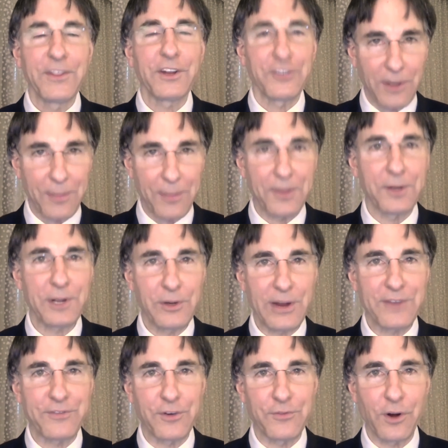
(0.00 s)
there's something to be
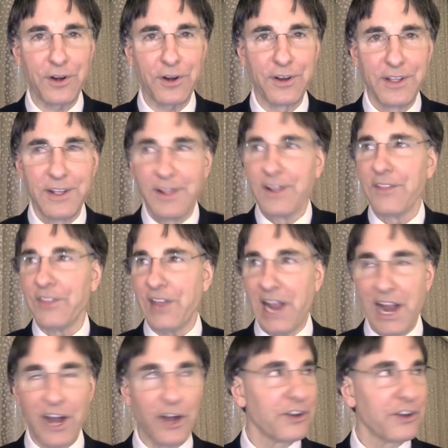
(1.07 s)
grateful for. The
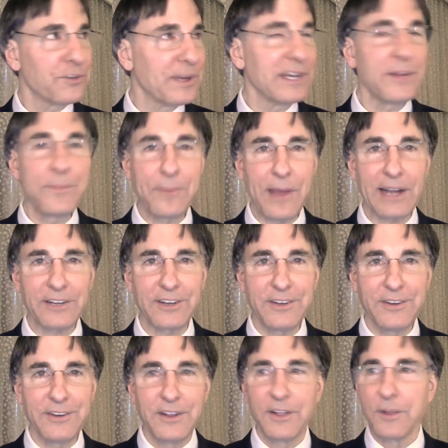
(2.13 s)
air has been
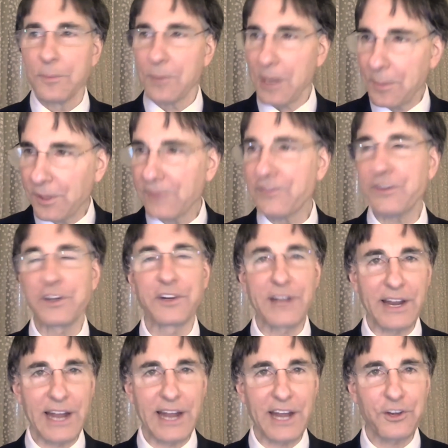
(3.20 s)
impacted. People have figured
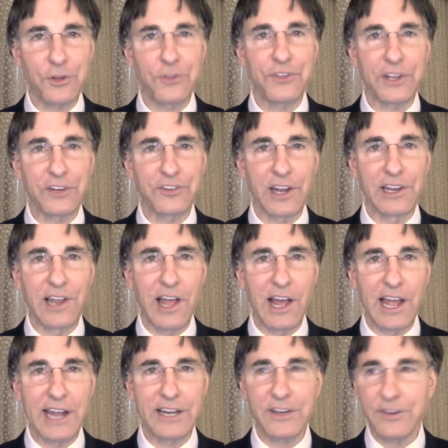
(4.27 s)
out how to do things
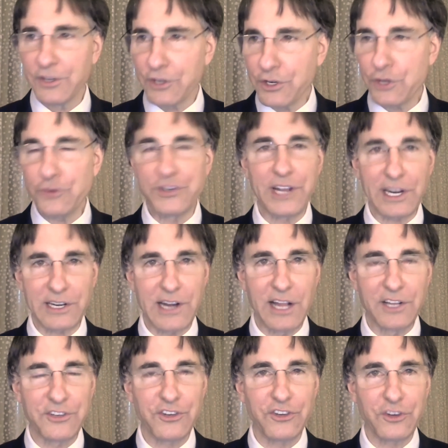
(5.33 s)
online. New
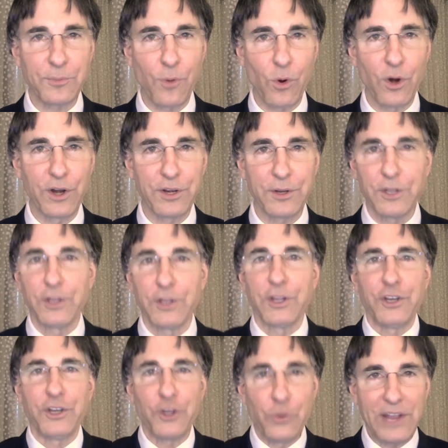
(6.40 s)
technologies are born,
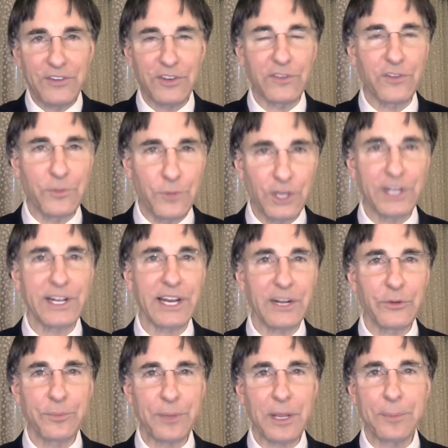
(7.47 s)
new ways of
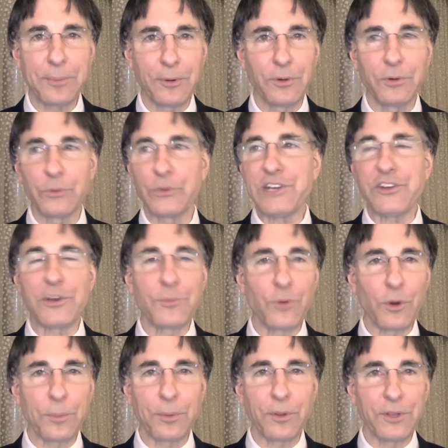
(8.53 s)
communicating with people, reaching
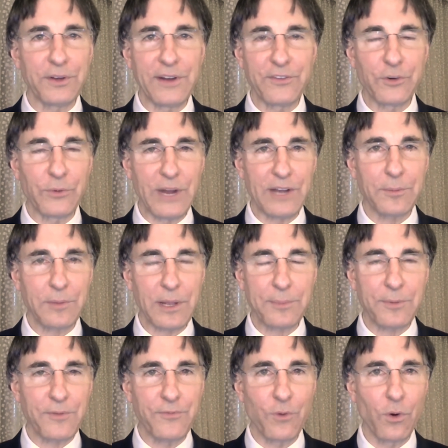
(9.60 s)
people that you never
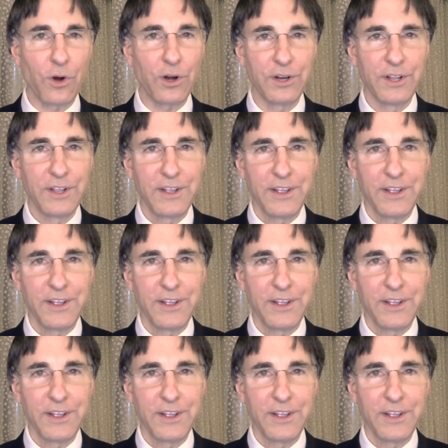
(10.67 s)
met before,